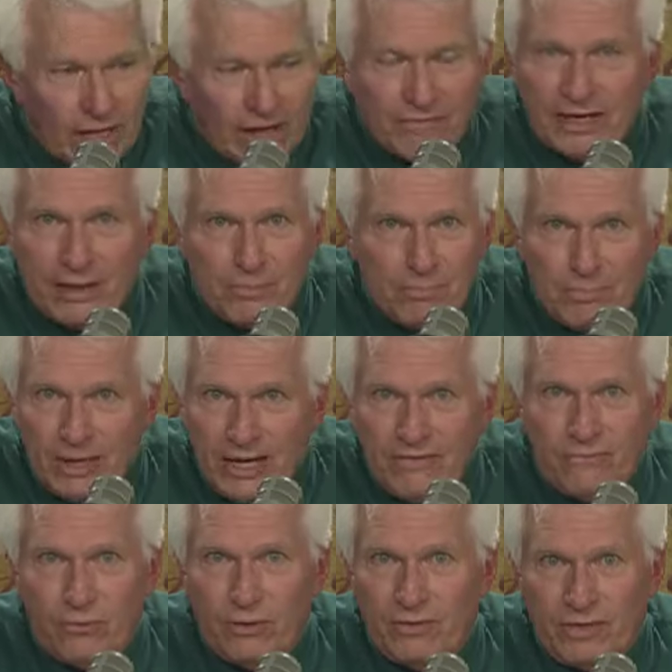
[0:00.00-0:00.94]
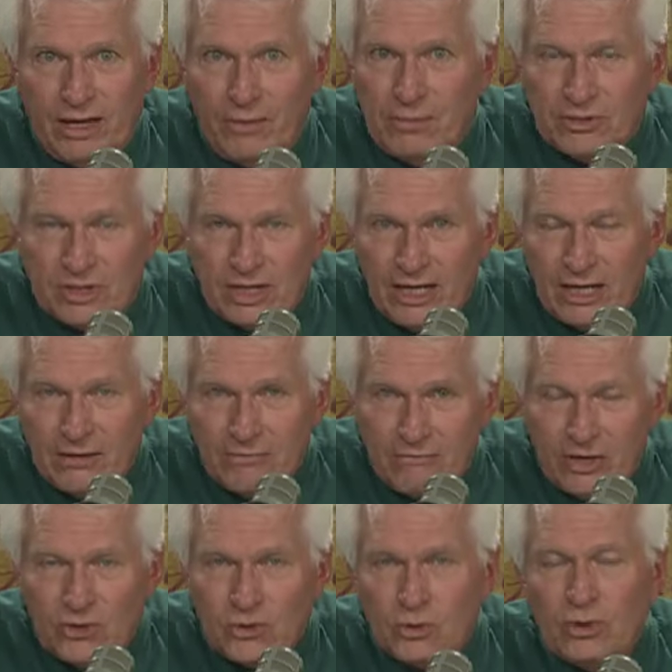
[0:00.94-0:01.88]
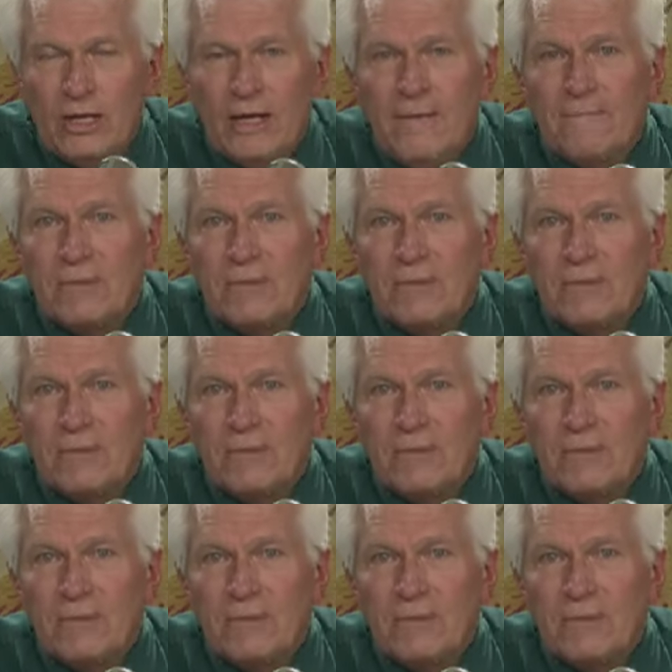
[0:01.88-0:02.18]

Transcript: any beef with them as an individual.